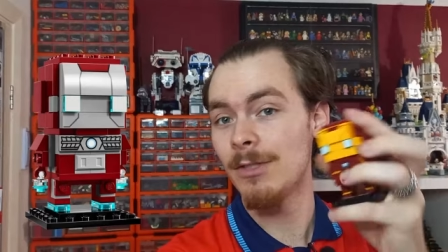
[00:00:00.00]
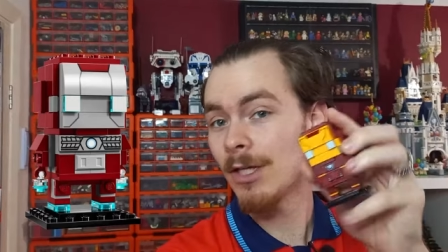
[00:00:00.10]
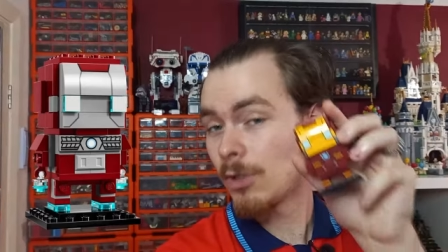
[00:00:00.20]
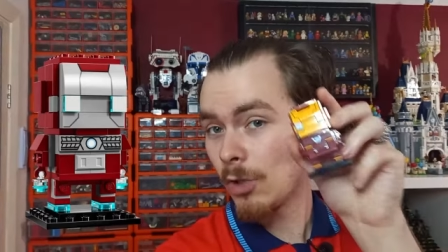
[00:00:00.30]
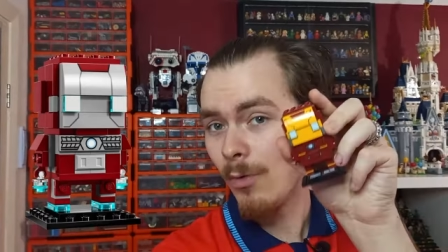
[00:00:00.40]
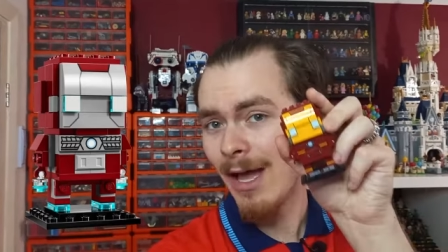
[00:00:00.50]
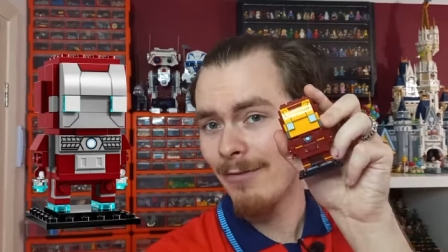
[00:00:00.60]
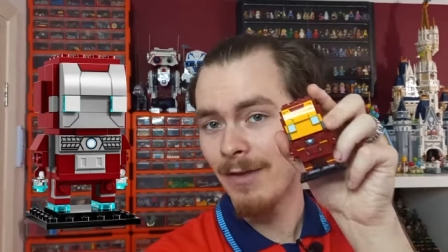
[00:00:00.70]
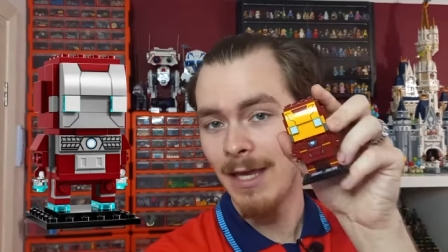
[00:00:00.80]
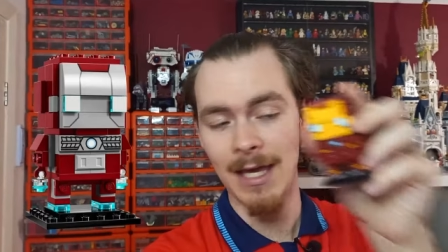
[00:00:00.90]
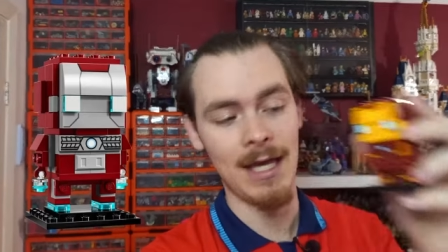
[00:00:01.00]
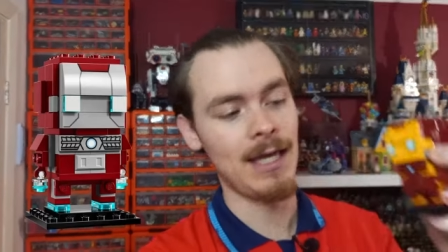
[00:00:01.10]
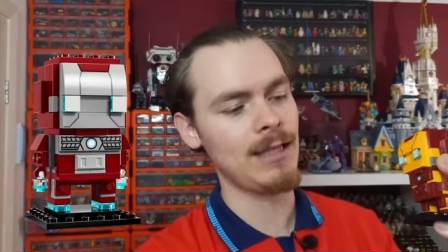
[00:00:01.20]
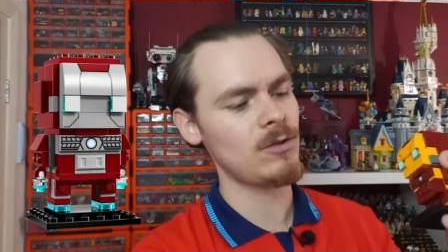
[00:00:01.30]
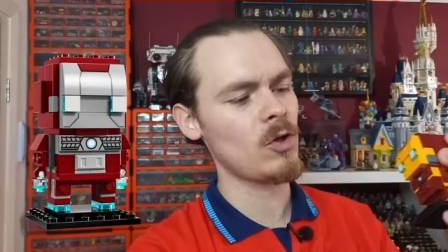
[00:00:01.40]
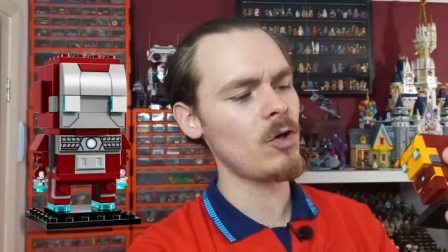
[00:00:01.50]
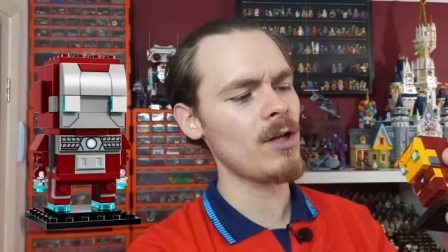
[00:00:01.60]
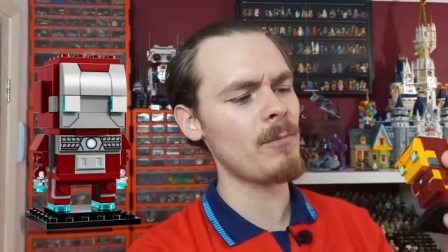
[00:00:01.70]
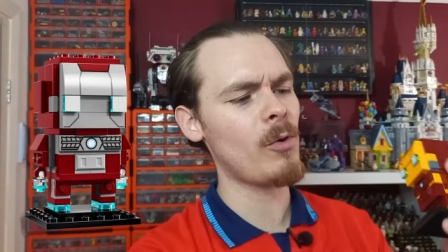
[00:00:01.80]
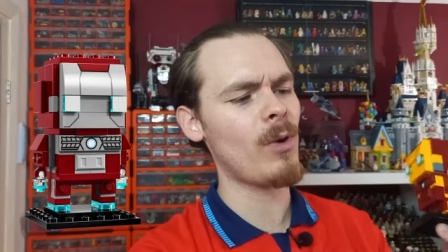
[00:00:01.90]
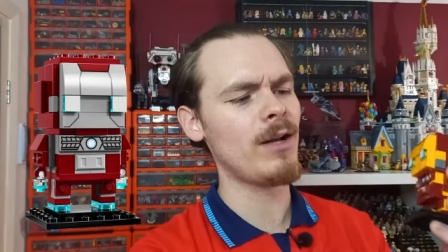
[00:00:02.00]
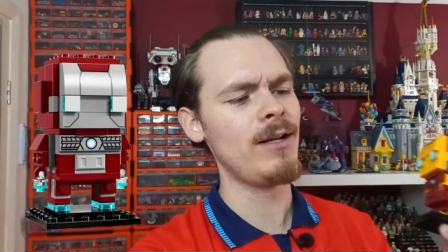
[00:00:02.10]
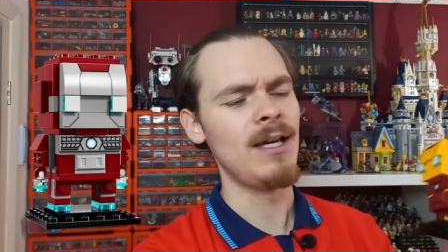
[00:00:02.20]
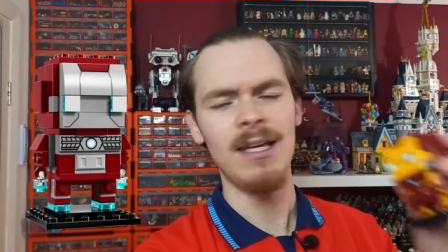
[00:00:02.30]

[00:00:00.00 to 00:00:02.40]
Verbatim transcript: which I do have here, it's got number one.